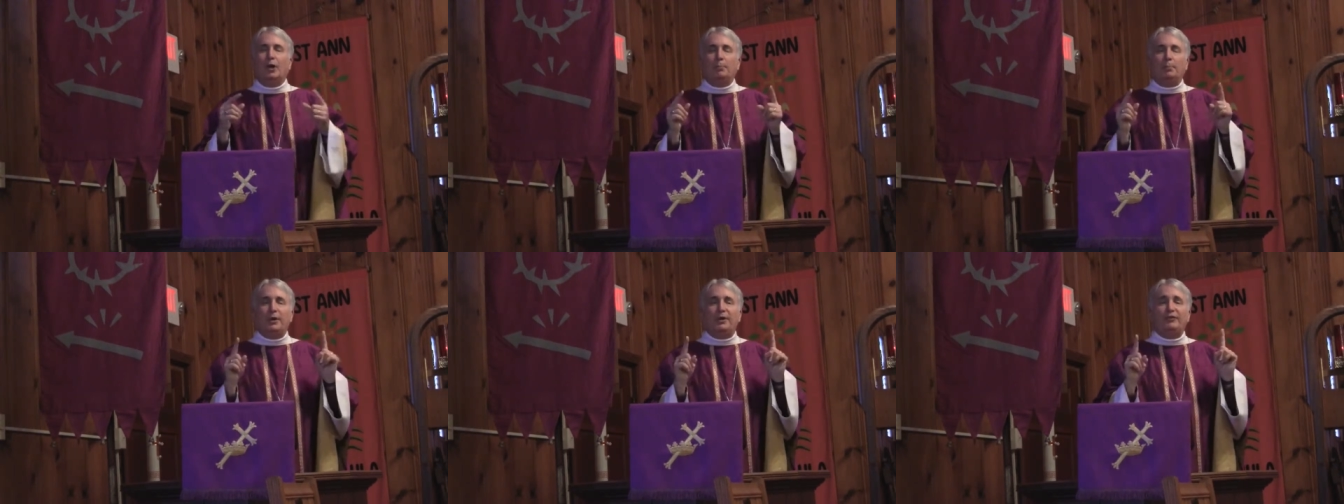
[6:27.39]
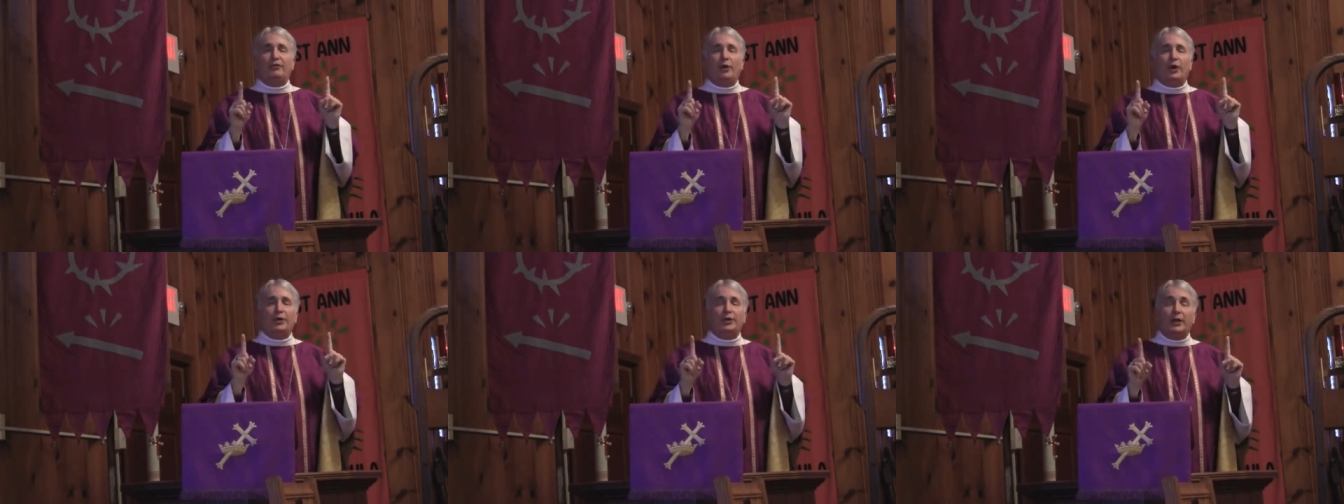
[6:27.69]
But
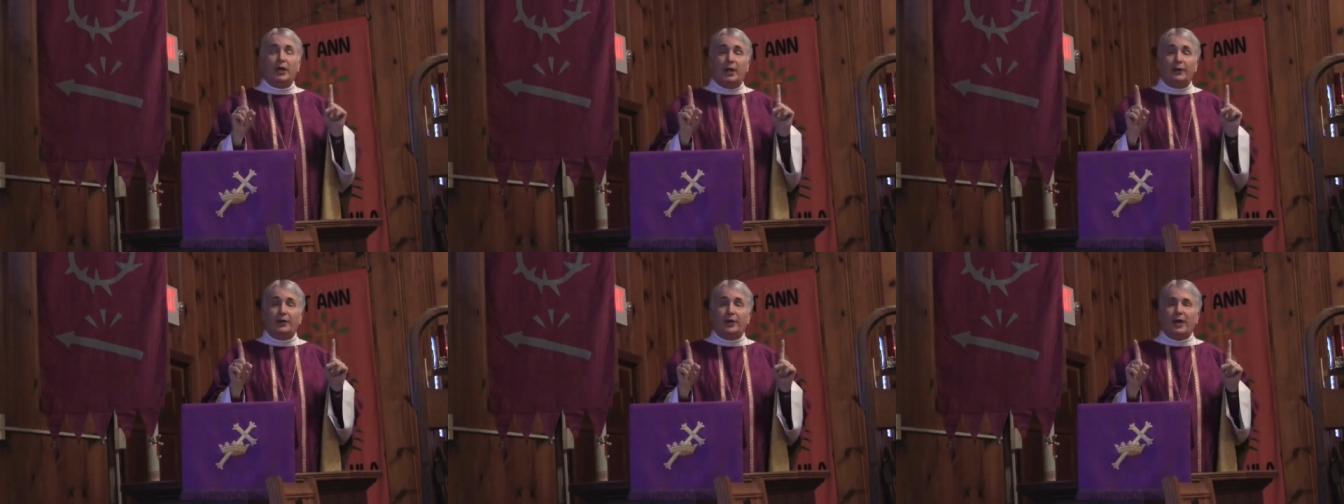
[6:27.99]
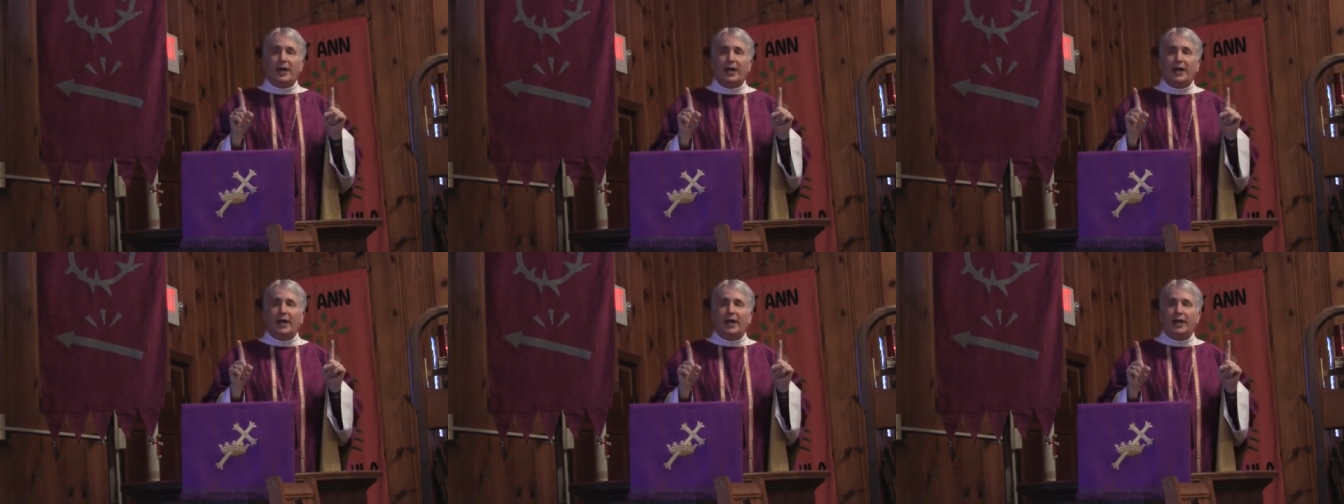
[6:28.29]
if, on the
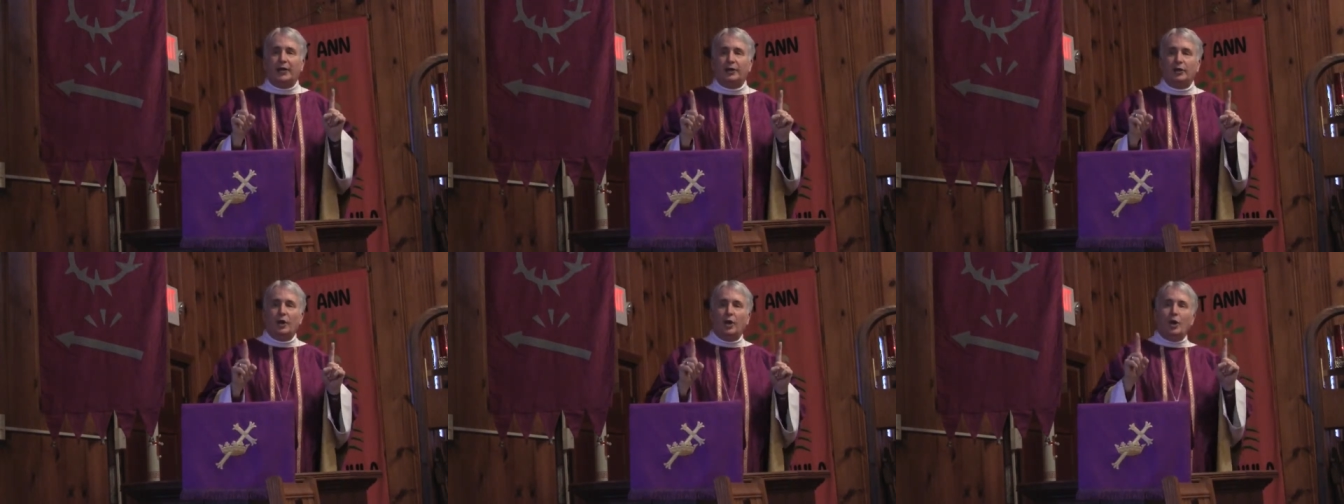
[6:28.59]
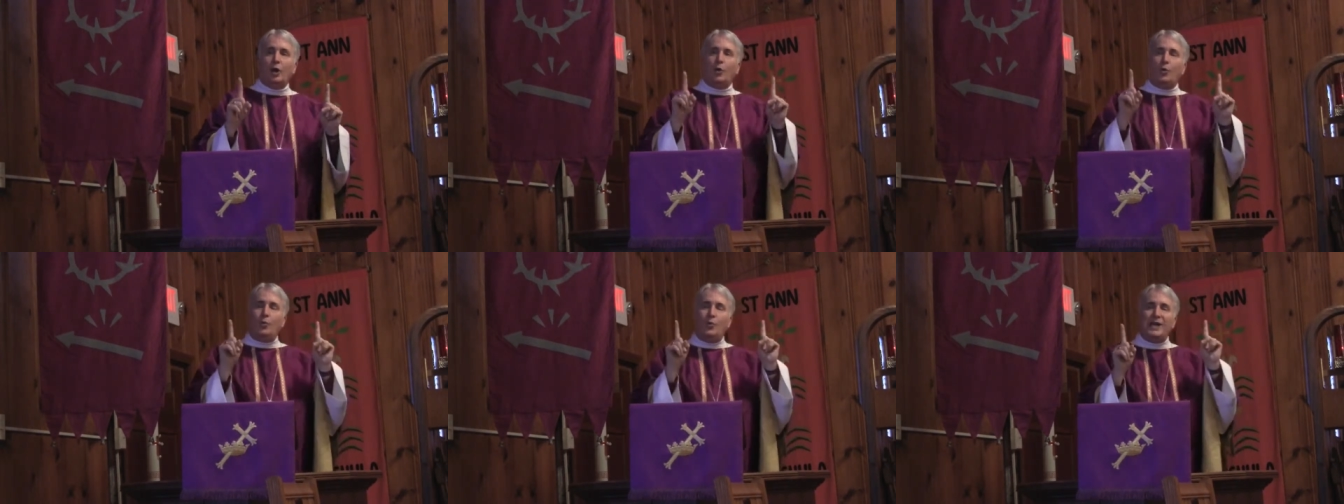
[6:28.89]
other hand,
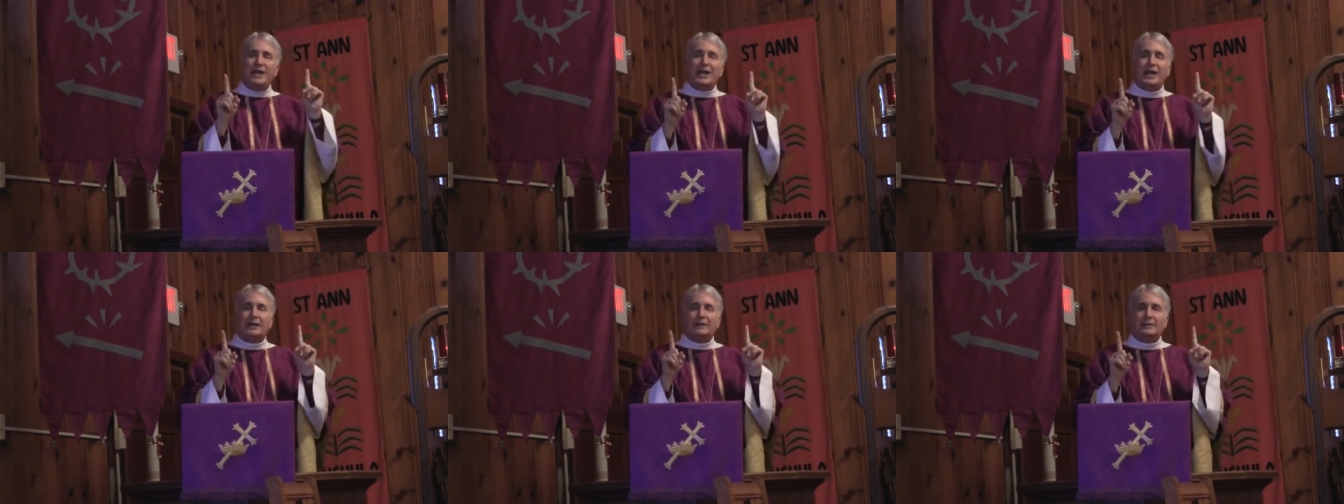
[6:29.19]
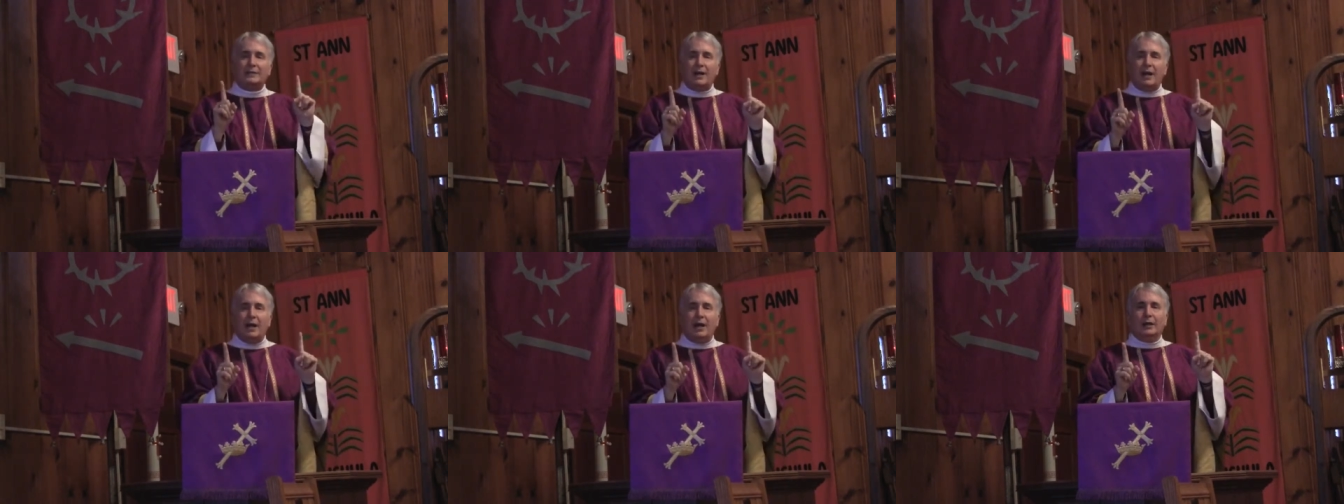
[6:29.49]
we
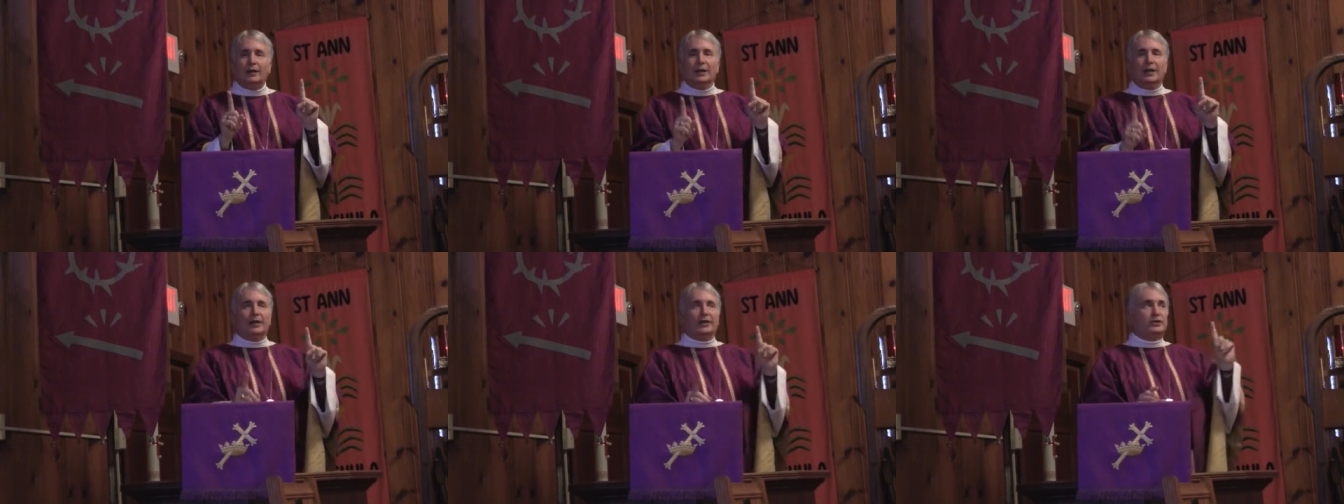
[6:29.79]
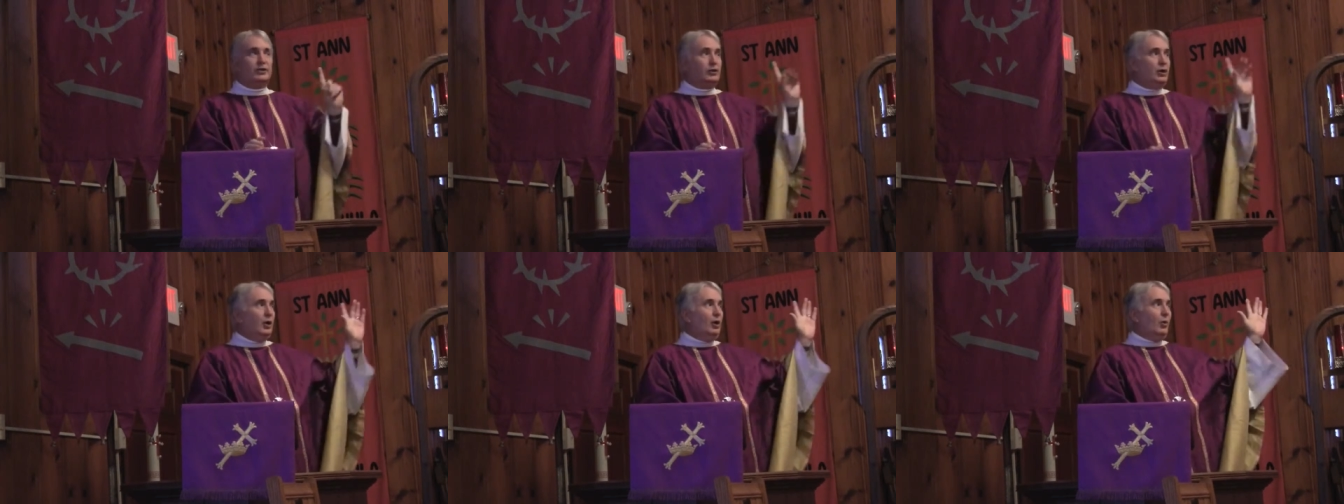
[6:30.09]

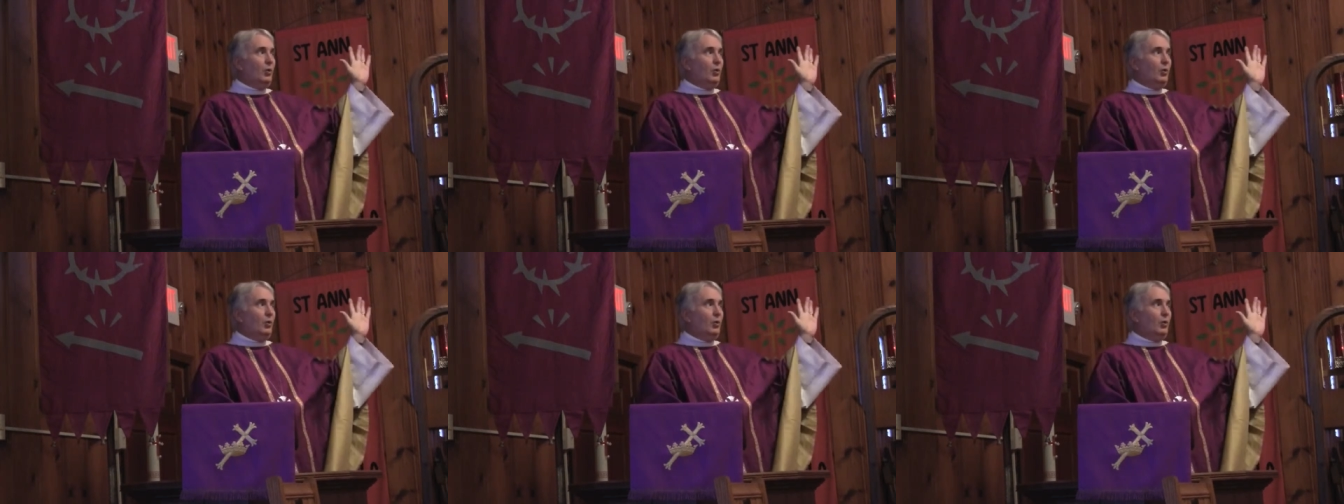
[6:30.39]
acknowledge